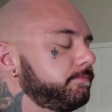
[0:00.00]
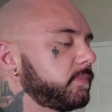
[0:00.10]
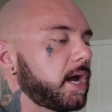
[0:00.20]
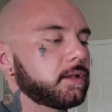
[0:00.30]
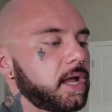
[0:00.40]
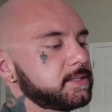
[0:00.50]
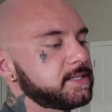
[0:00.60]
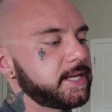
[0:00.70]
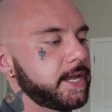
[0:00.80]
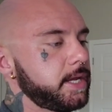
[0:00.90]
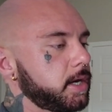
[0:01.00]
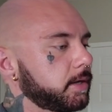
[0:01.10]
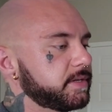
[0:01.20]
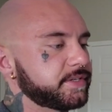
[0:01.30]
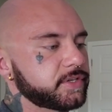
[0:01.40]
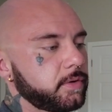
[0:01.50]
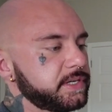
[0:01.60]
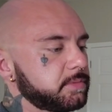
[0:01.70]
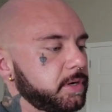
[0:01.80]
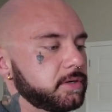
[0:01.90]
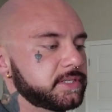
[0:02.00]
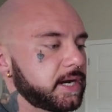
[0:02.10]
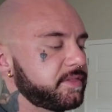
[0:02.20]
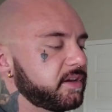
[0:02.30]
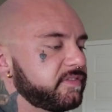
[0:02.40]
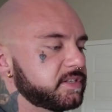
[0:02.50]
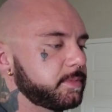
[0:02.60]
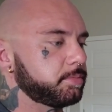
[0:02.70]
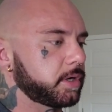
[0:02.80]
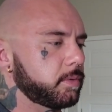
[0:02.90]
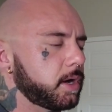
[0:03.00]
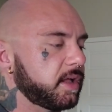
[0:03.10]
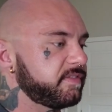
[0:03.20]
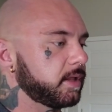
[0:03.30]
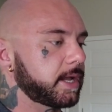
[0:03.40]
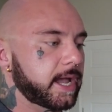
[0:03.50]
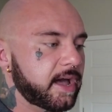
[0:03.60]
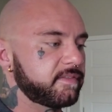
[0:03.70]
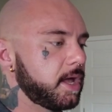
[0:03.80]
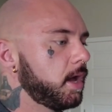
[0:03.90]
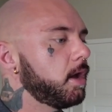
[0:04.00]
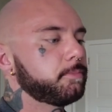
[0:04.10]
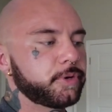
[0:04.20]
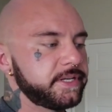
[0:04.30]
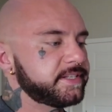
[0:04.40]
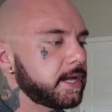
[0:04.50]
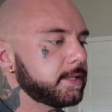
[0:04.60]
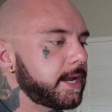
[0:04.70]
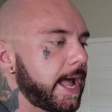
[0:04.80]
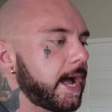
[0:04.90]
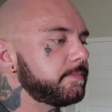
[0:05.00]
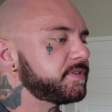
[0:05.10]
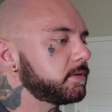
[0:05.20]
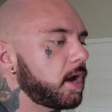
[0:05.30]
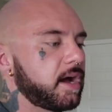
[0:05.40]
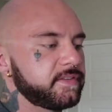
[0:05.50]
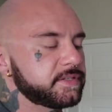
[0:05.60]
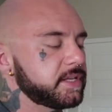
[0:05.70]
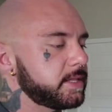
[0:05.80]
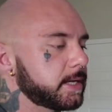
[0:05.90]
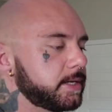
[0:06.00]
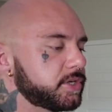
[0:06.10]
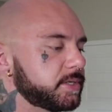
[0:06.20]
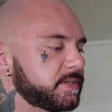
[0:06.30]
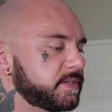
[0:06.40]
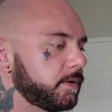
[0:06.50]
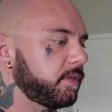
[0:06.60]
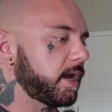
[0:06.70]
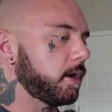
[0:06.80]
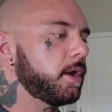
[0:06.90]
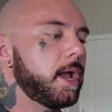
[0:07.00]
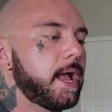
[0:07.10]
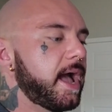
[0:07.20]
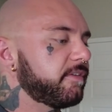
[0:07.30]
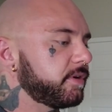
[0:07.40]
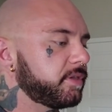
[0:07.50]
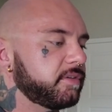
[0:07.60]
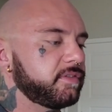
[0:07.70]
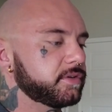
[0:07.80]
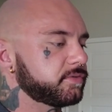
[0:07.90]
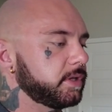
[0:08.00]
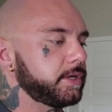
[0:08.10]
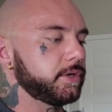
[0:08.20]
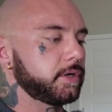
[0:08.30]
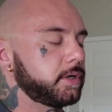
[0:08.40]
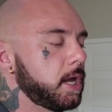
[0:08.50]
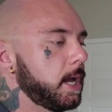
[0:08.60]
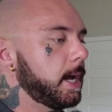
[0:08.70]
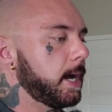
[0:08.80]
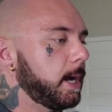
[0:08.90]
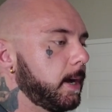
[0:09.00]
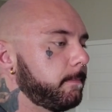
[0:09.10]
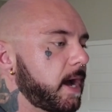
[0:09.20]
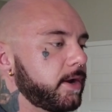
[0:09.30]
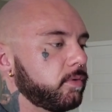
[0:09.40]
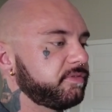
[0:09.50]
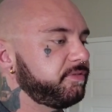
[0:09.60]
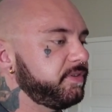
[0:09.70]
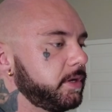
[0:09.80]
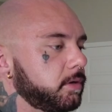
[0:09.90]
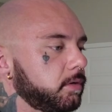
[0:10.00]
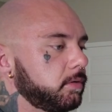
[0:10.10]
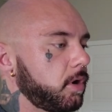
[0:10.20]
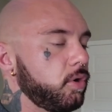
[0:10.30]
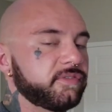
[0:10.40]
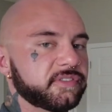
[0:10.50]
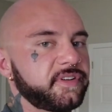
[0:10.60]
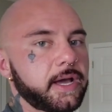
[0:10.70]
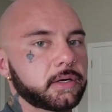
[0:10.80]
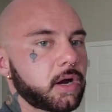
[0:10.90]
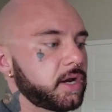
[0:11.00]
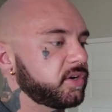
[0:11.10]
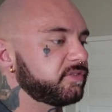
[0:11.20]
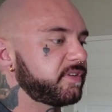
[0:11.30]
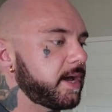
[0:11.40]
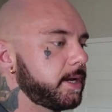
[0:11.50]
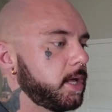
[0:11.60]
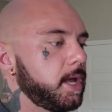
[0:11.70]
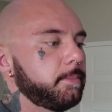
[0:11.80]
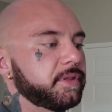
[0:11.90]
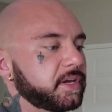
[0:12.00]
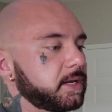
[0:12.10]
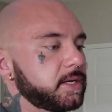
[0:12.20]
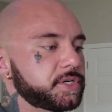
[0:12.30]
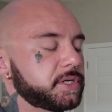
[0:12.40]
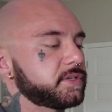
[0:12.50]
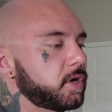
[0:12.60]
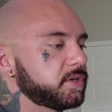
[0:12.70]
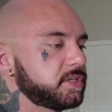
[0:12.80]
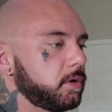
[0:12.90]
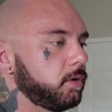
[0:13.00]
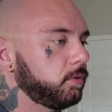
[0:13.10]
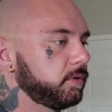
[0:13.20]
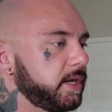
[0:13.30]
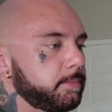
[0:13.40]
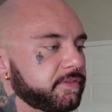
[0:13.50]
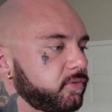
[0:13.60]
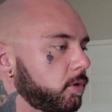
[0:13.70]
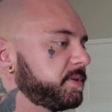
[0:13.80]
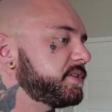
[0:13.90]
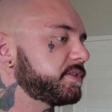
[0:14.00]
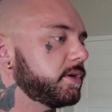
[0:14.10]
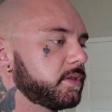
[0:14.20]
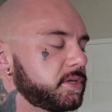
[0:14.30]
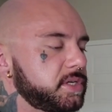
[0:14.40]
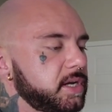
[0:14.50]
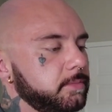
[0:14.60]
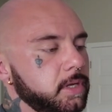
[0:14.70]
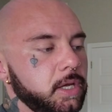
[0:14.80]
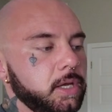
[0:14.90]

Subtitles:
Not a lot to say here. This is always a pose that I think fits me pretty well. I feel like I have pretty solid abs. Obviously, the condition's still there. Everything feels really good. I don't feel overfed or underfed, but the condition is also holding. Performance is good in the gym.